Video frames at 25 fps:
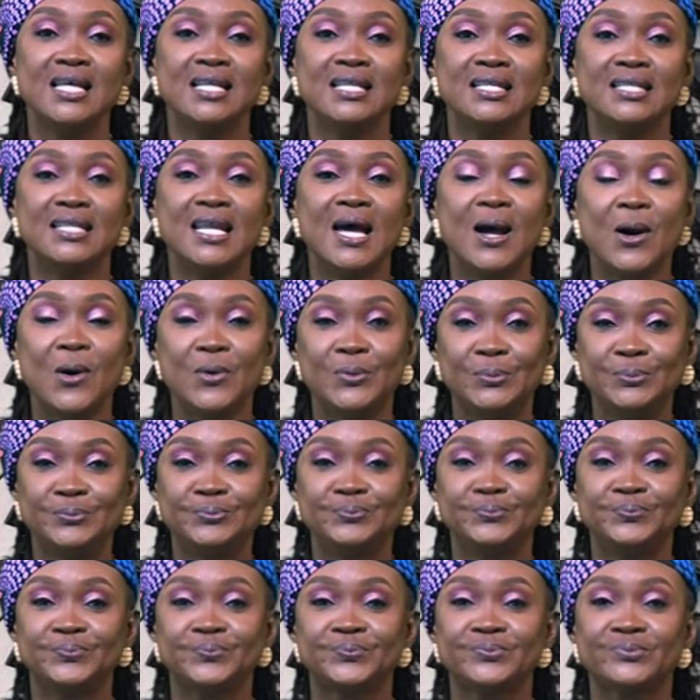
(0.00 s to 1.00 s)
Now,
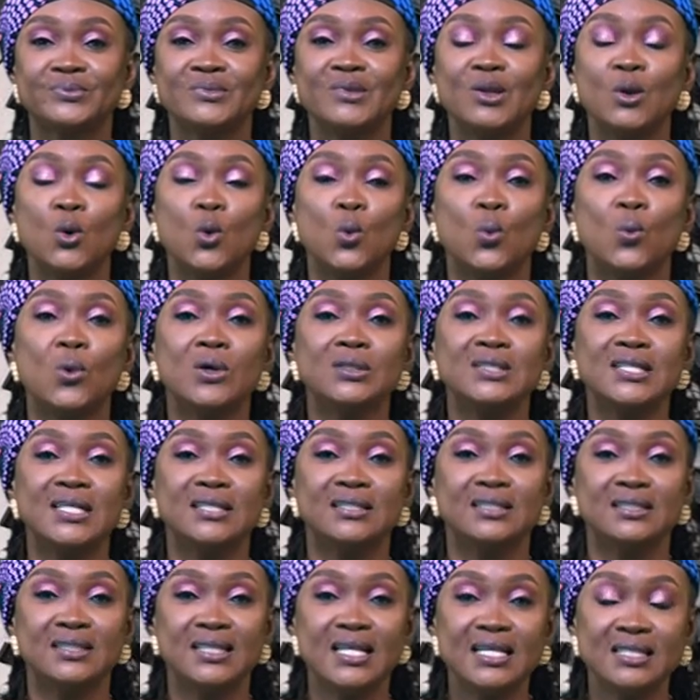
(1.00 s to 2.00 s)
what are
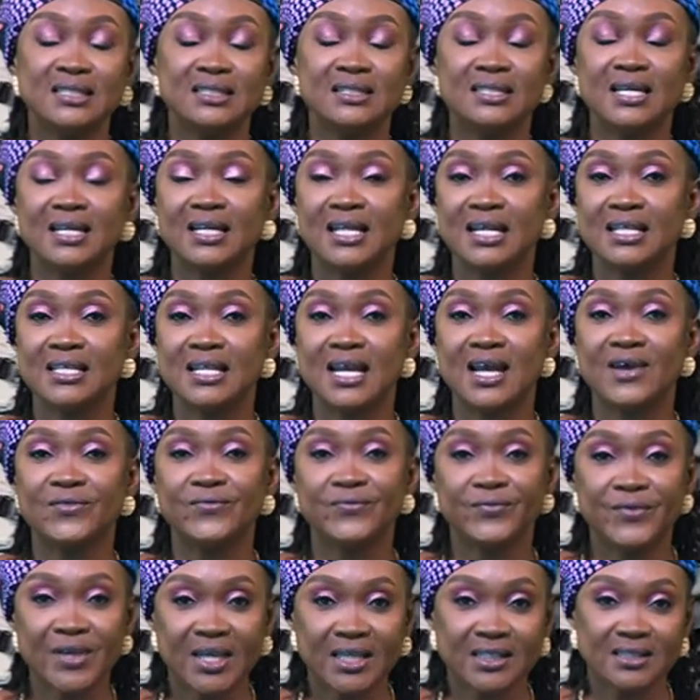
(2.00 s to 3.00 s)
the things that can
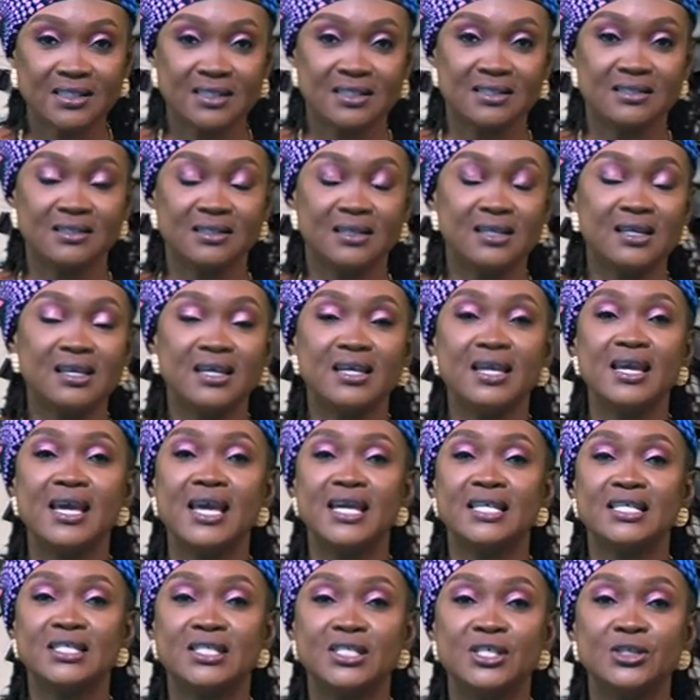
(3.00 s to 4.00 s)
affect the
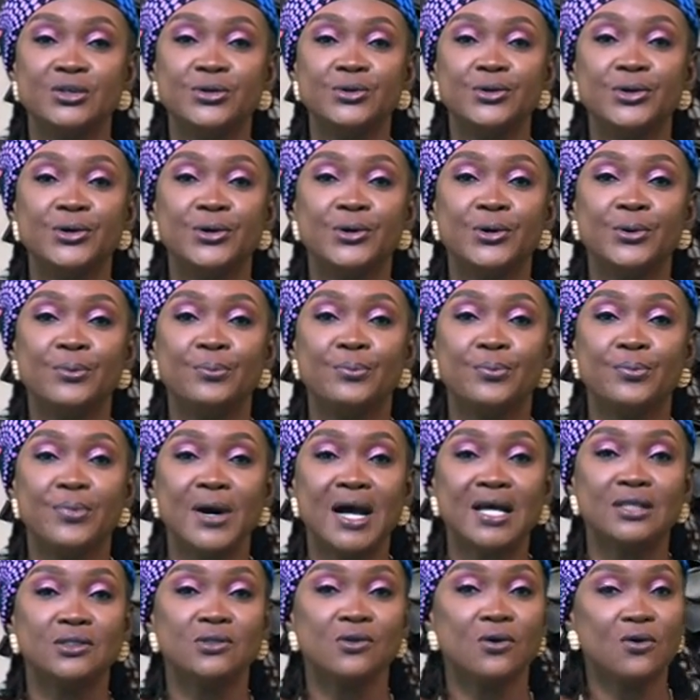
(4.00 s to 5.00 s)
exterior
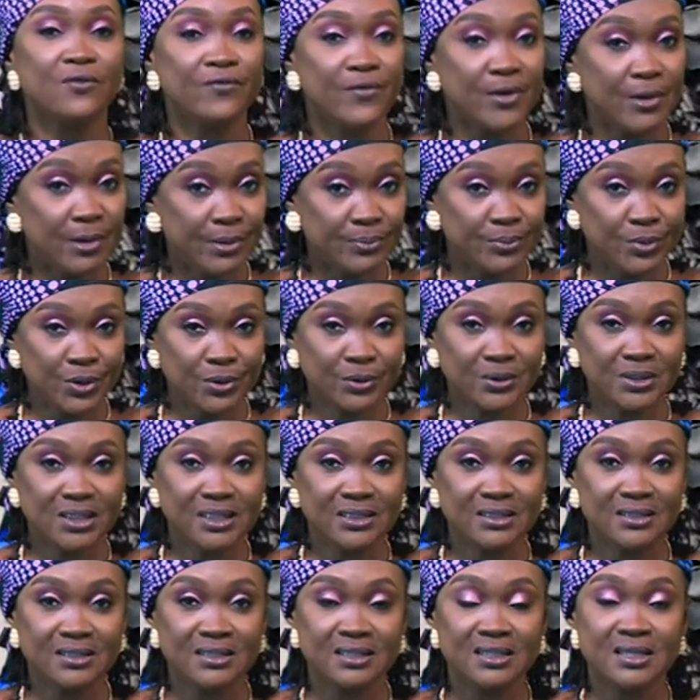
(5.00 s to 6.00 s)
part of our
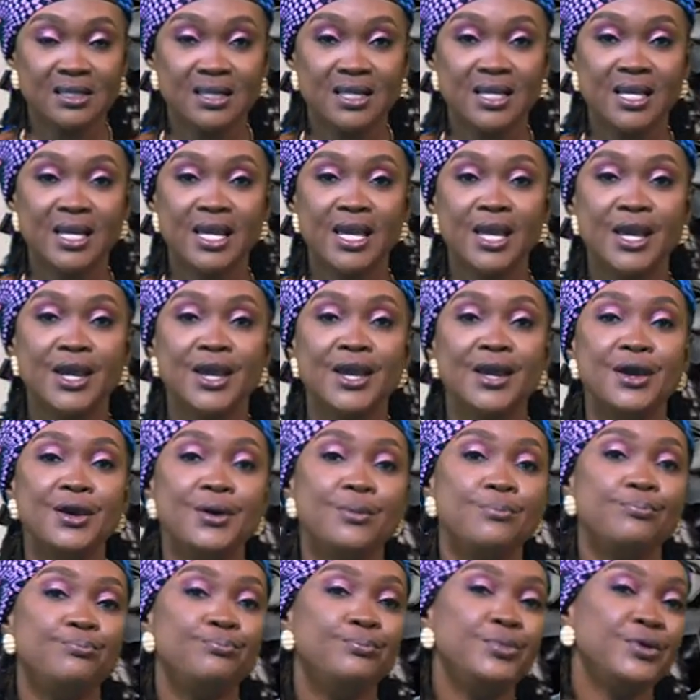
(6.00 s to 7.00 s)
buildings?
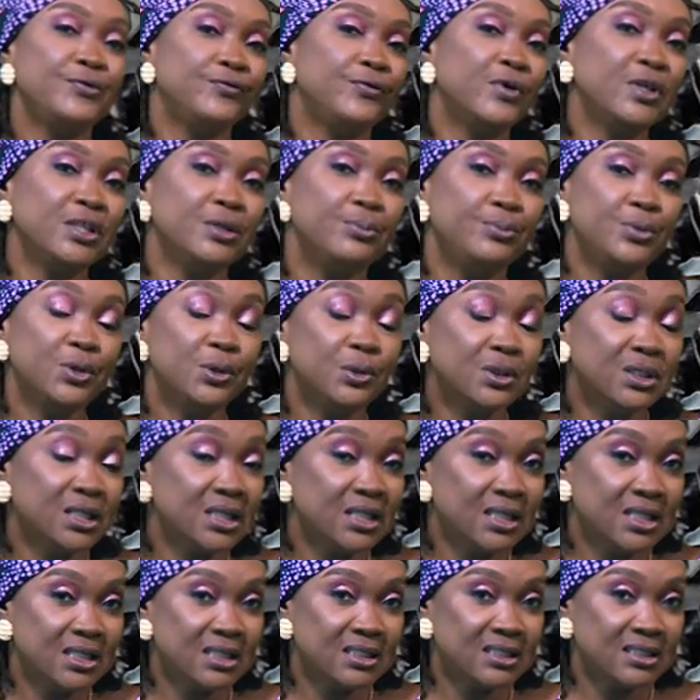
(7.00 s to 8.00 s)
Before the
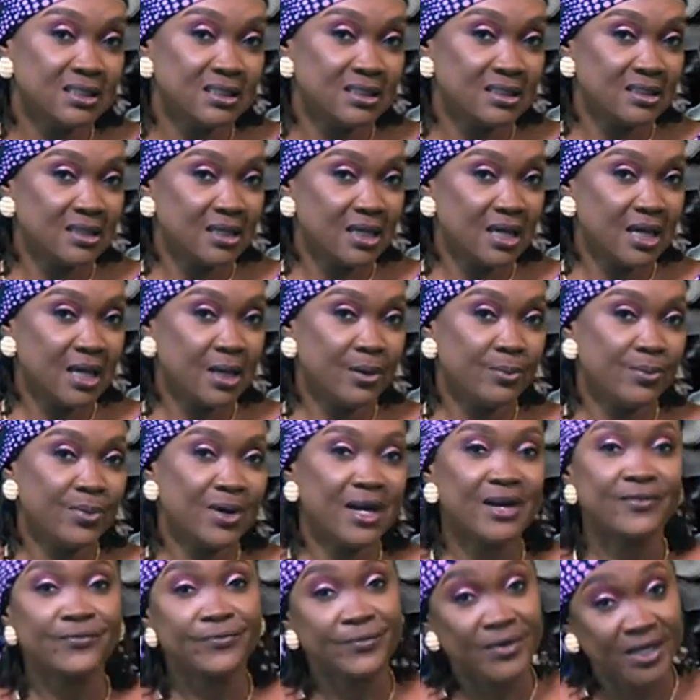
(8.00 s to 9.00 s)
building is
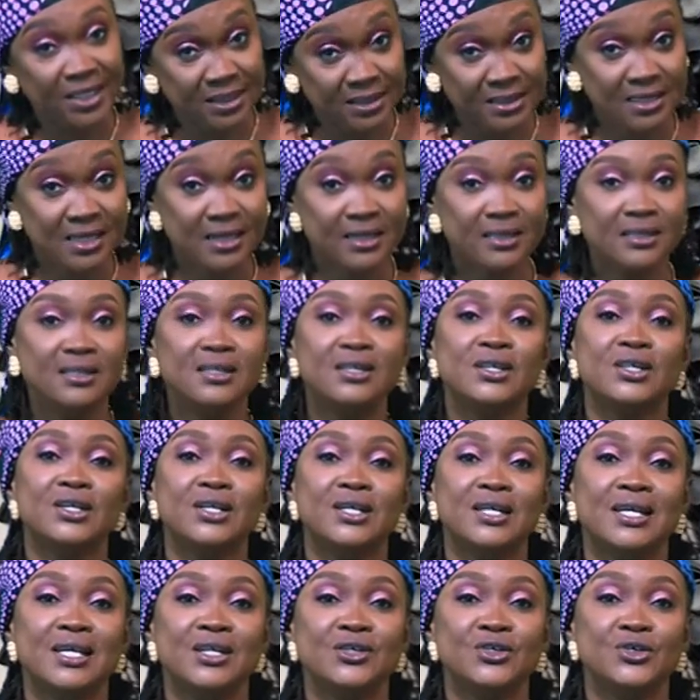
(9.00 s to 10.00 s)
affected,
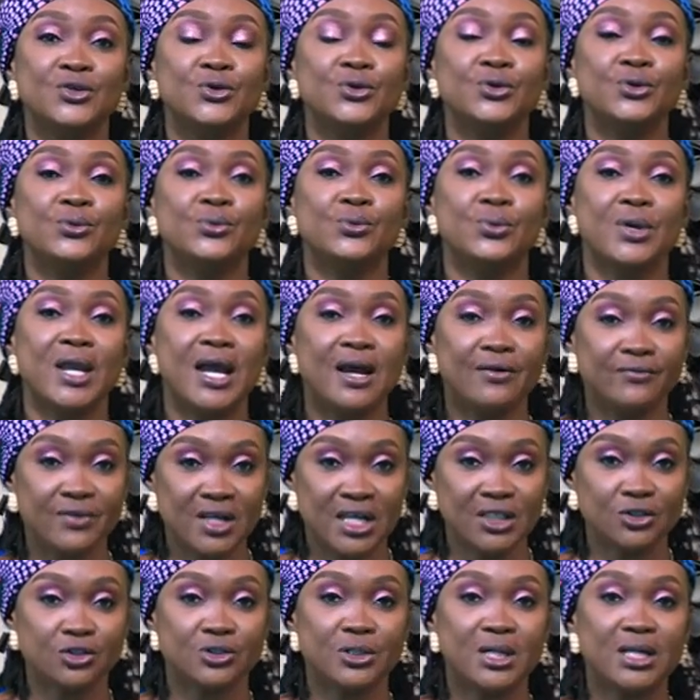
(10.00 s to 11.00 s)
you know, we have
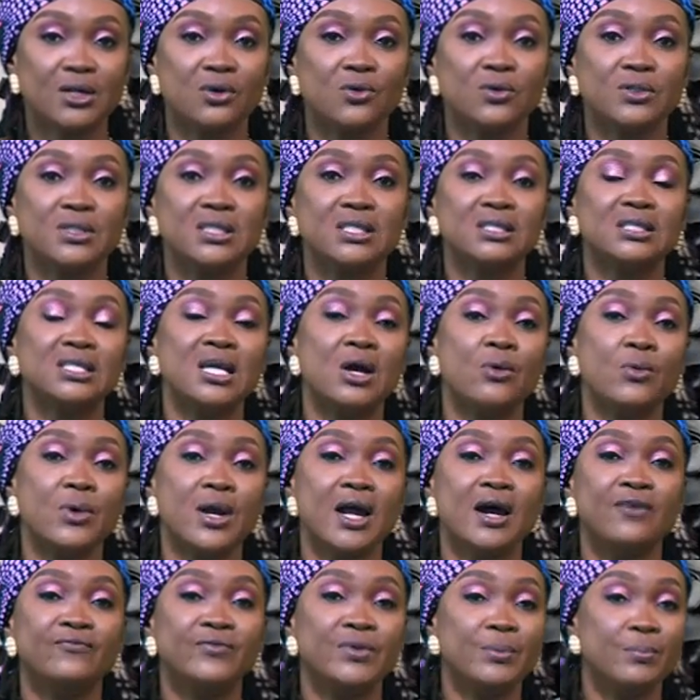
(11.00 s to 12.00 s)
natural causes and we
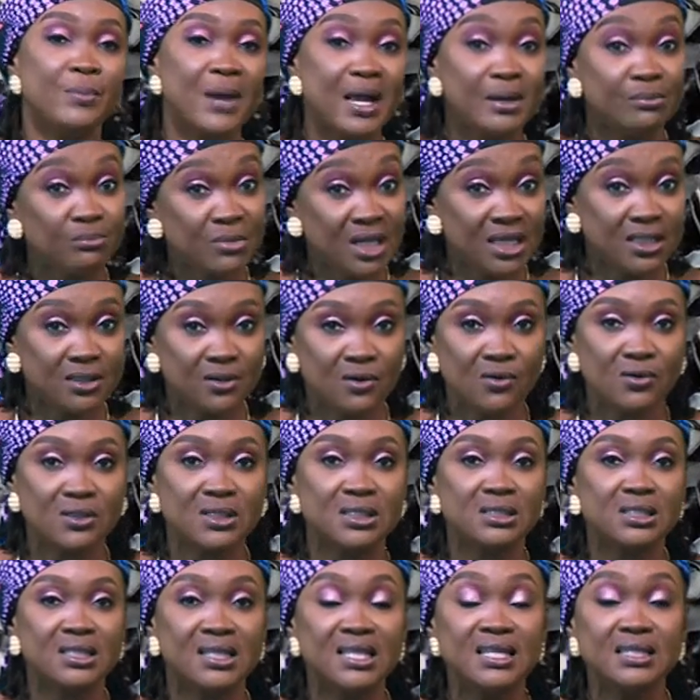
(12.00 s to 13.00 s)
have the man-made
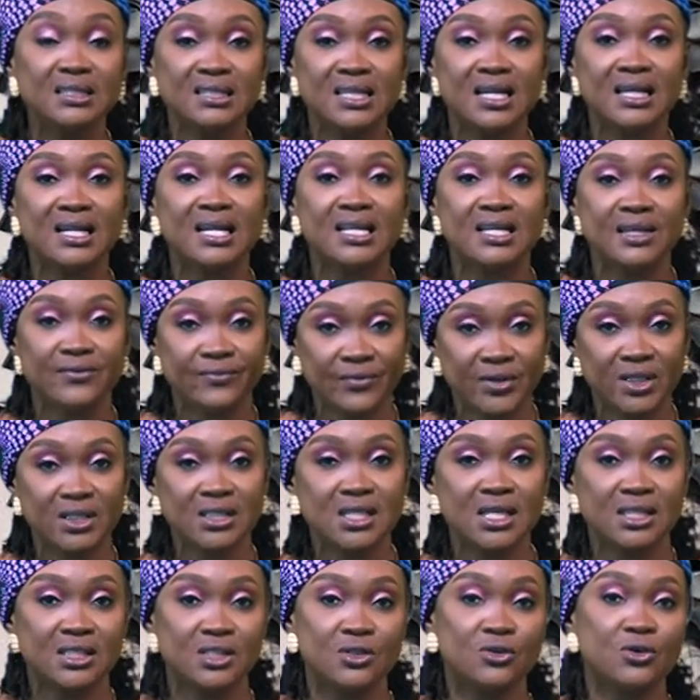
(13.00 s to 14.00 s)
causes, things that can affect the
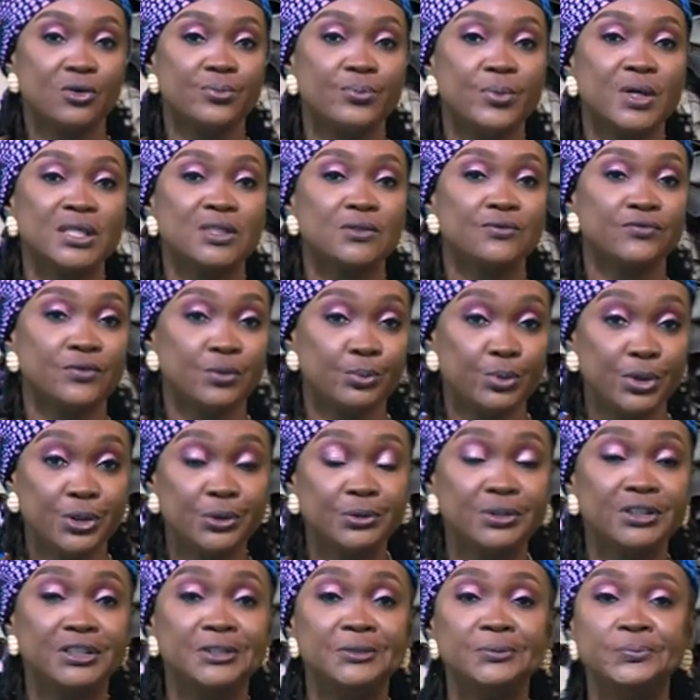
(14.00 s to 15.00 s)
exterior part of the
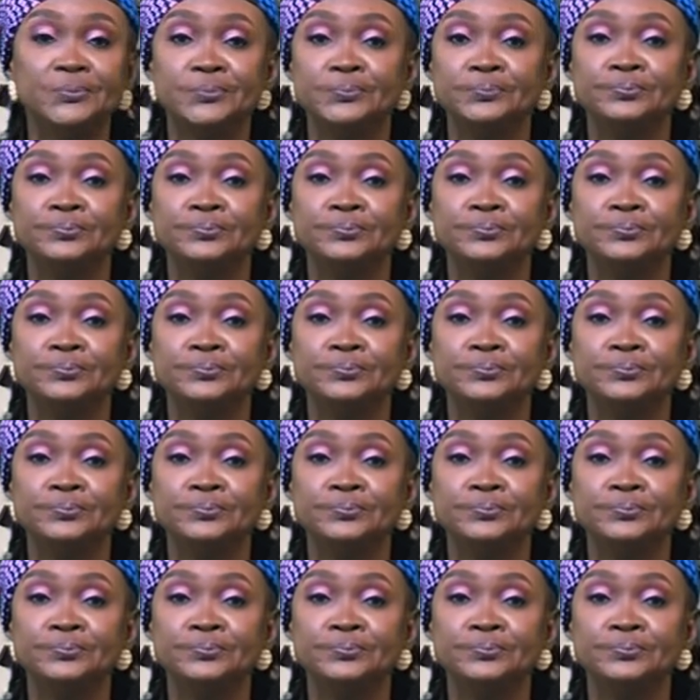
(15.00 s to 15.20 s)
building.